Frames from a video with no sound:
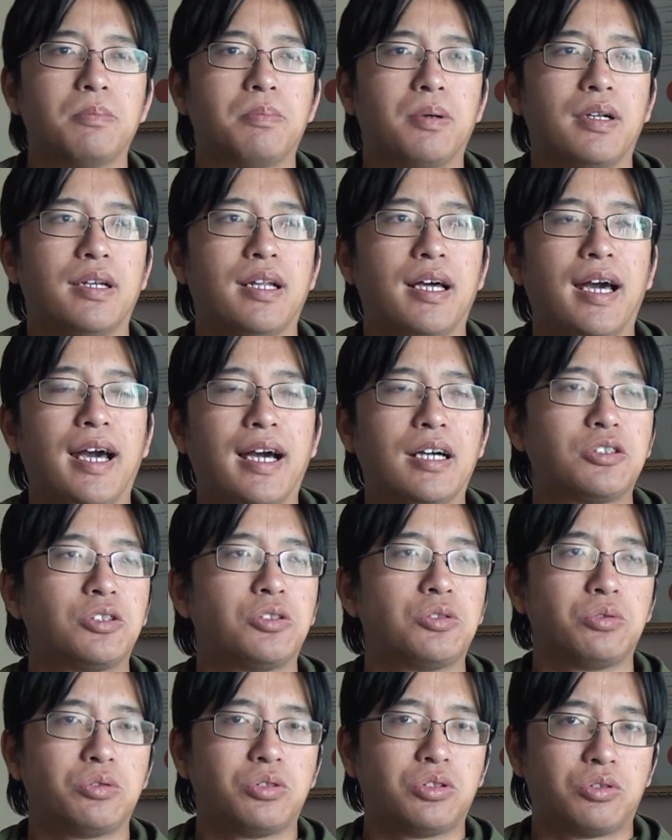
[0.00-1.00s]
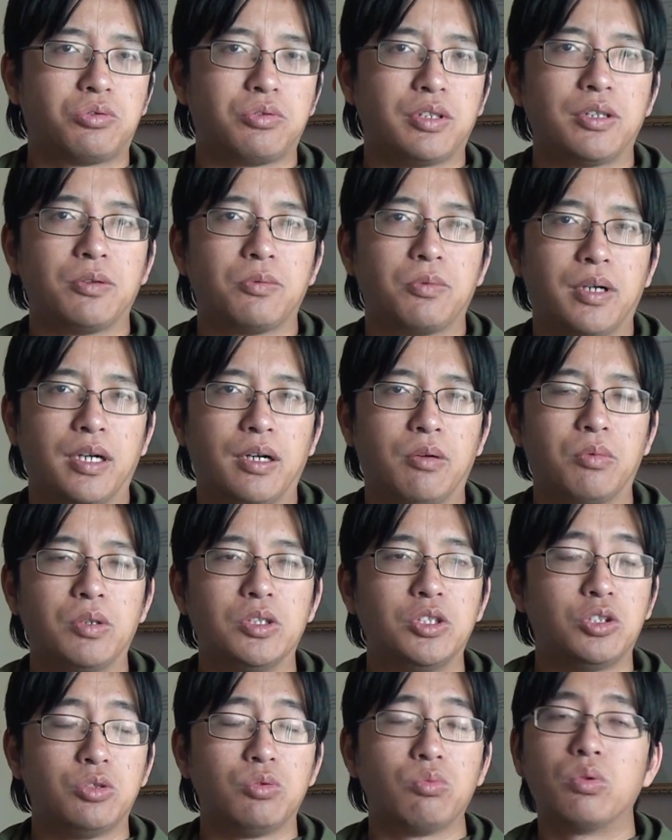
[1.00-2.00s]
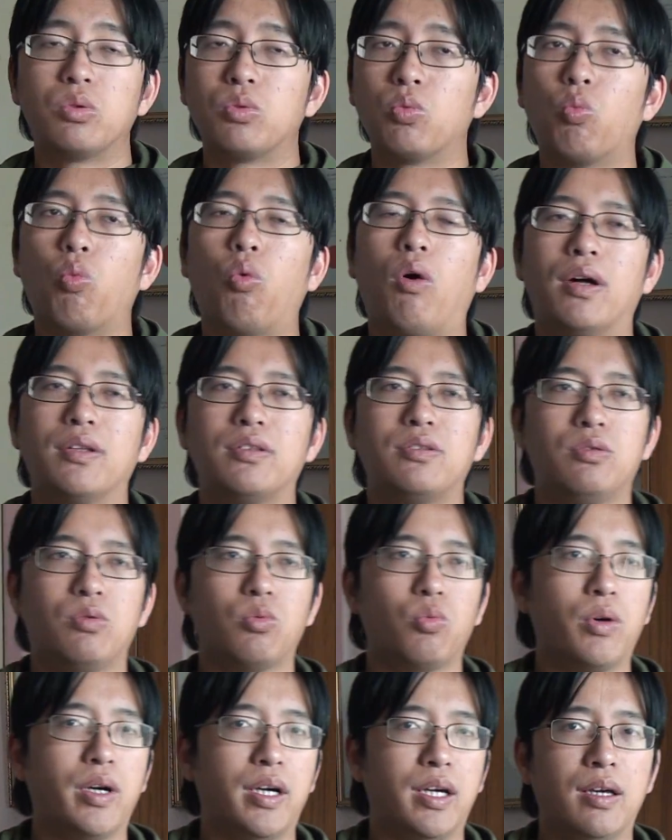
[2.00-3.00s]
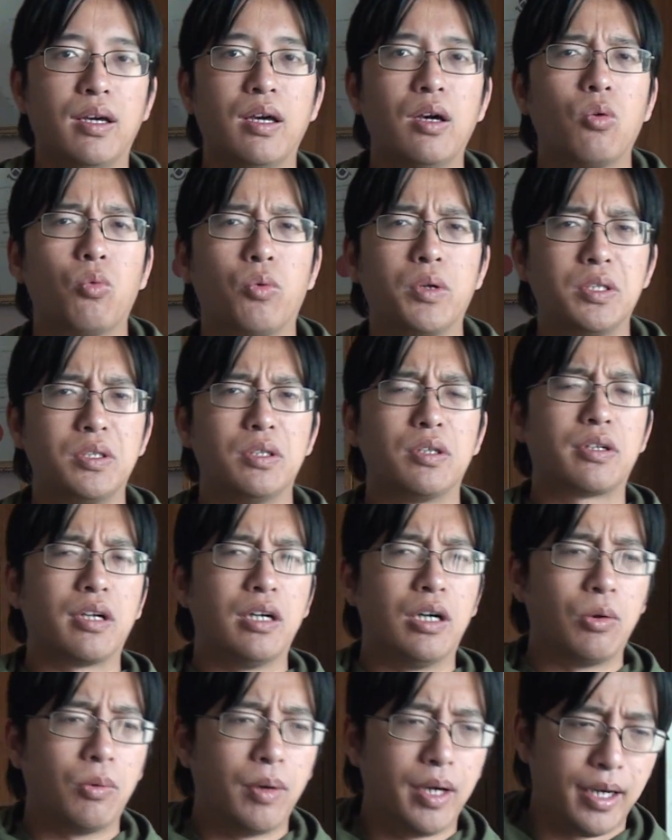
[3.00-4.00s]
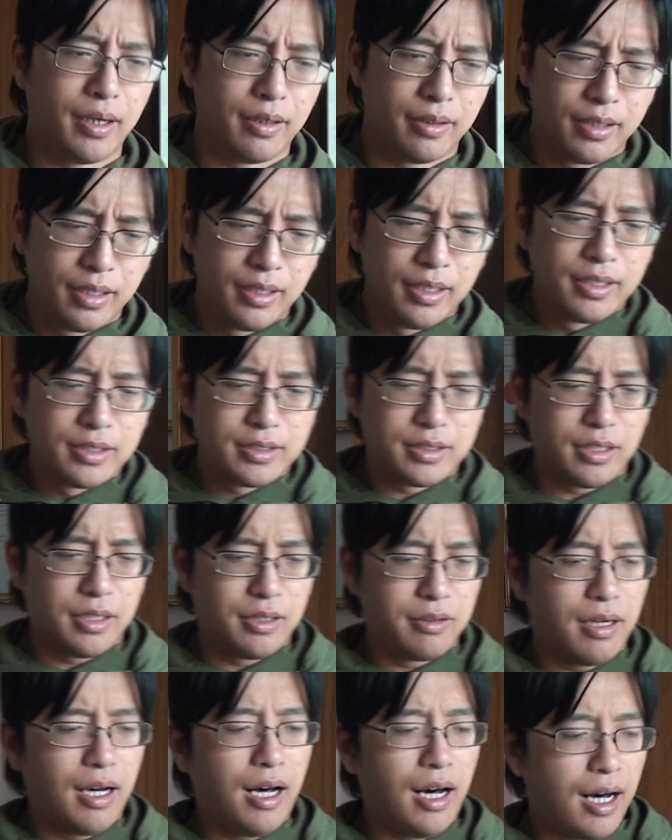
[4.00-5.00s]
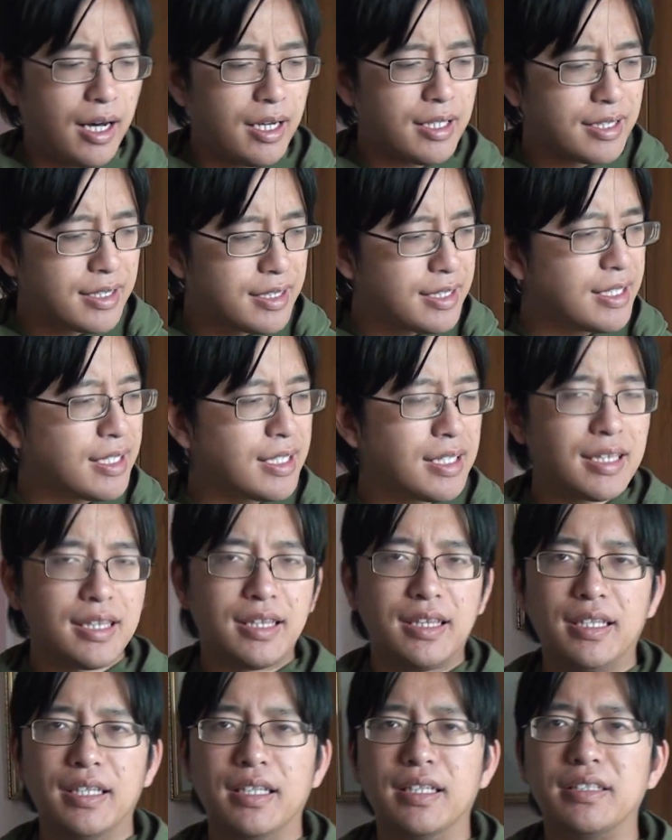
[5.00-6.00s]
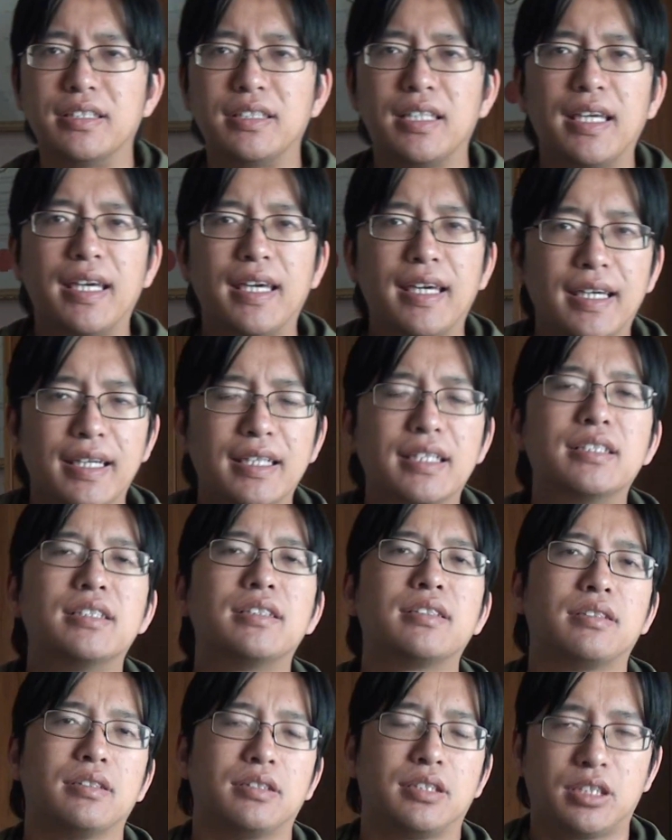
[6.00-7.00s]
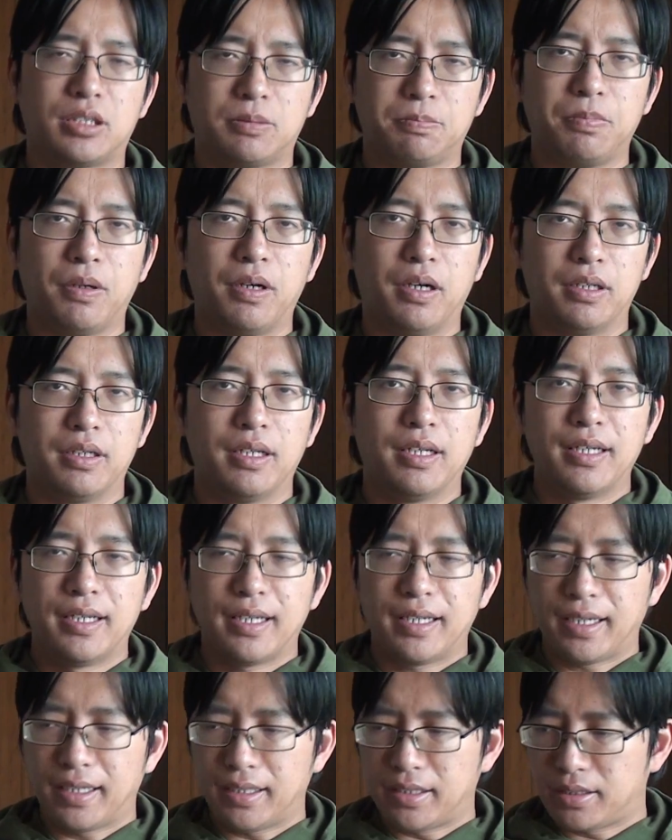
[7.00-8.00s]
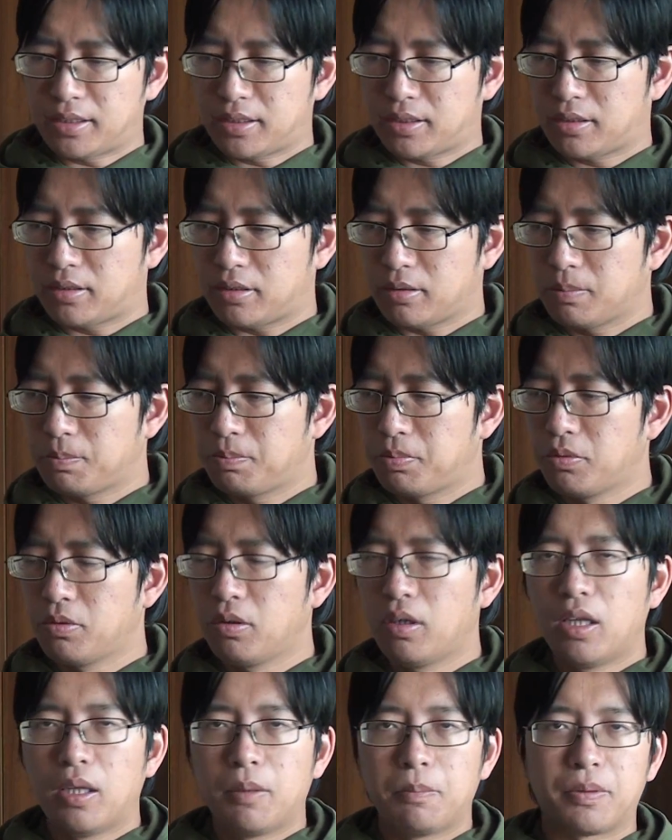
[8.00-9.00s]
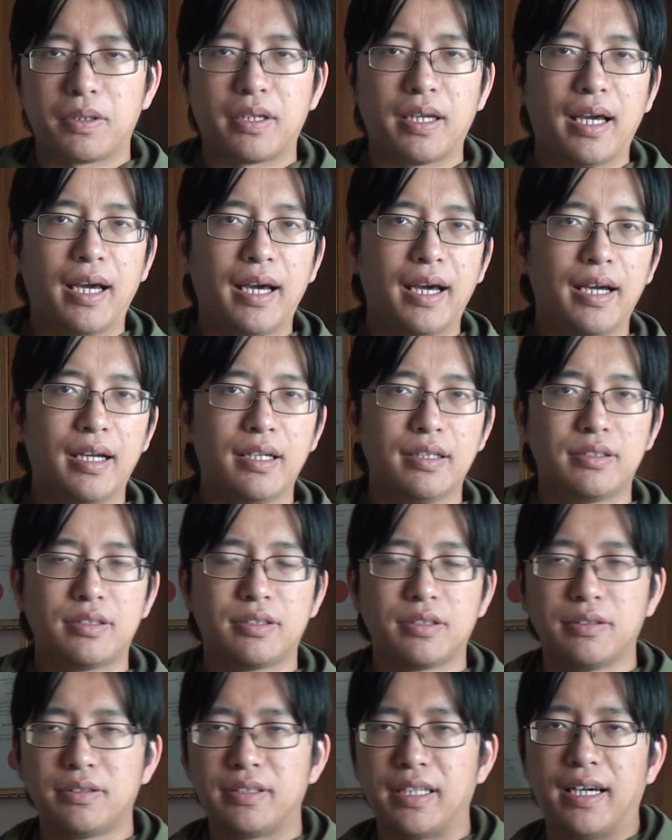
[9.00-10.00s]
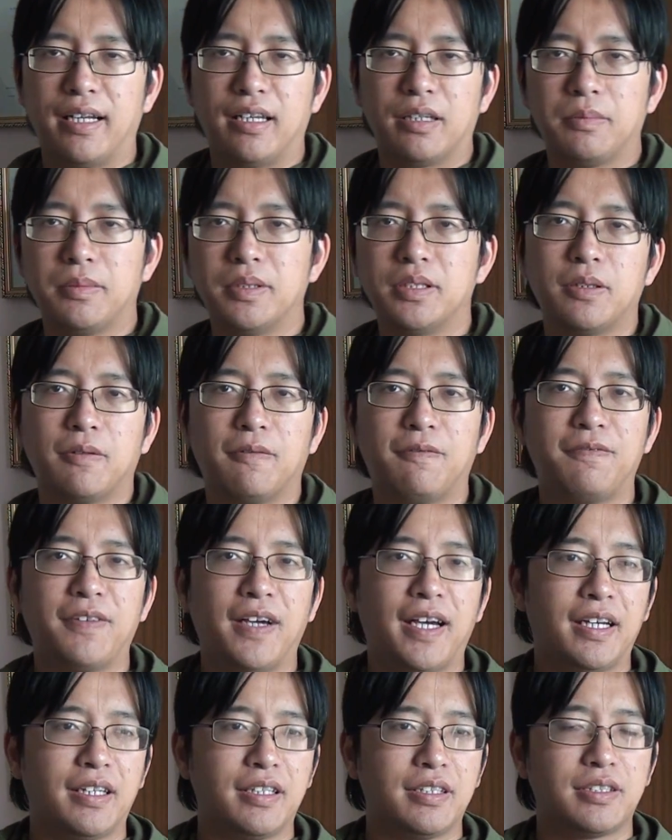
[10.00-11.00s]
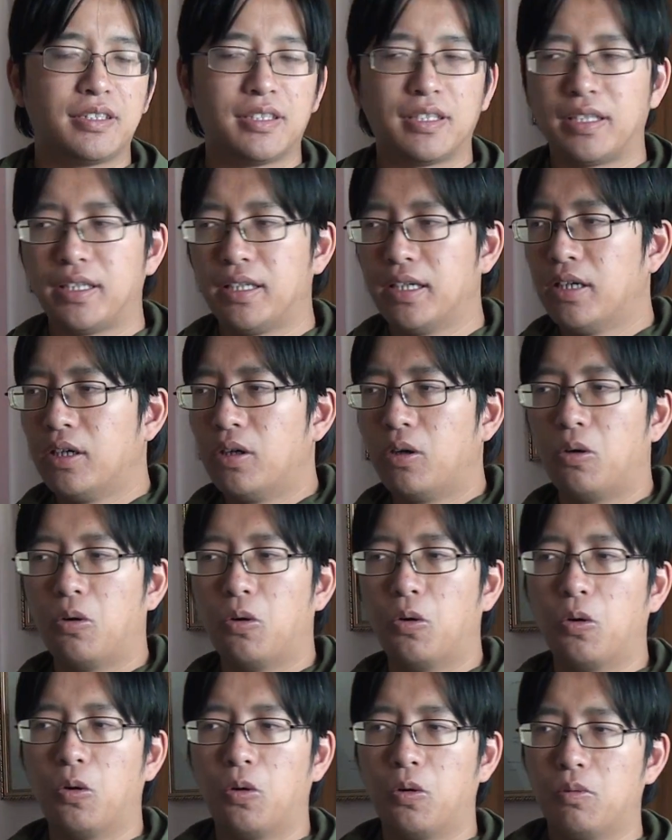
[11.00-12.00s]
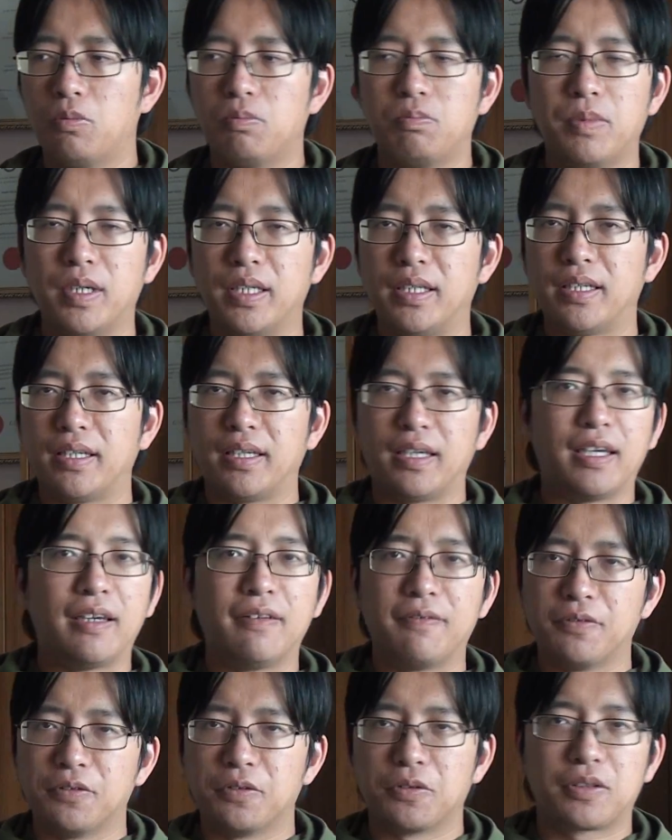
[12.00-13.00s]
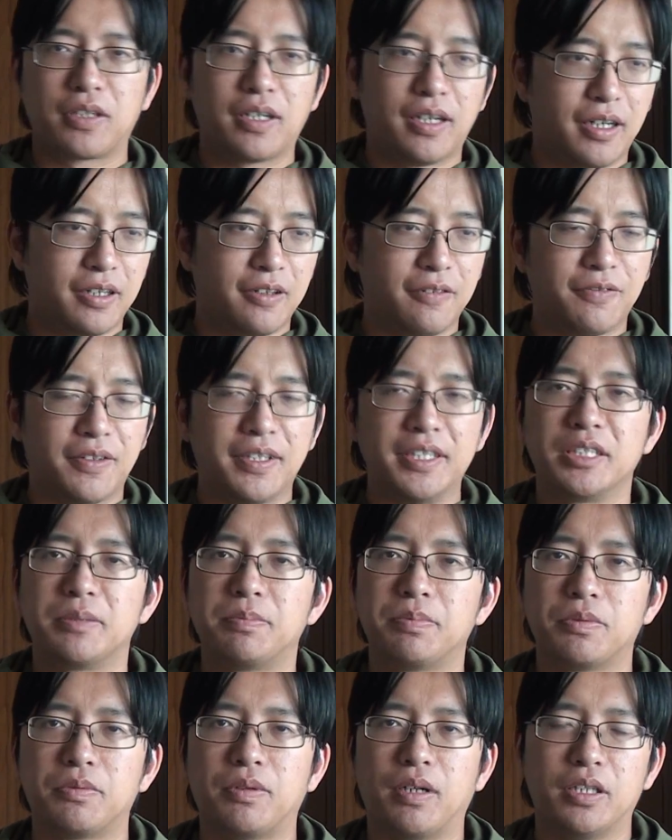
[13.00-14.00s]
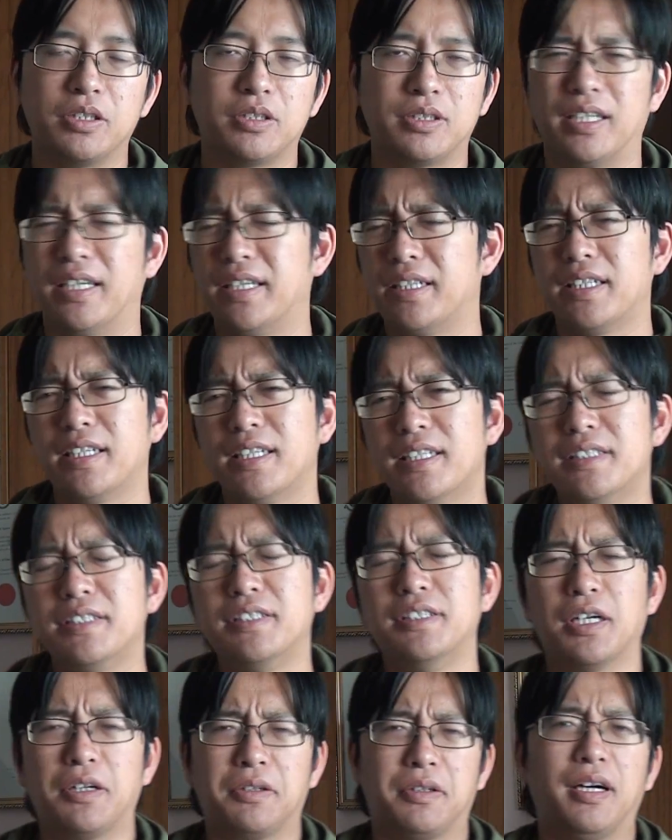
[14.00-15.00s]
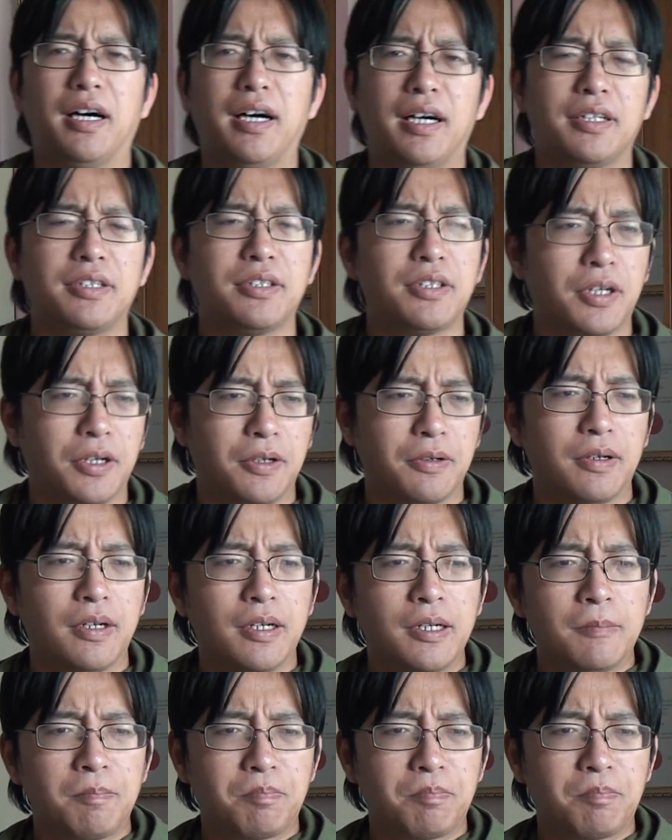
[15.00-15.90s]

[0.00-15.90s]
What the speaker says: But actual streetwear, which you would want to wear when you go out. So I think this hits the spot. It's simple, but it has those elements of fantasy or medieval kind of inspiration. And it is Zelda, I know.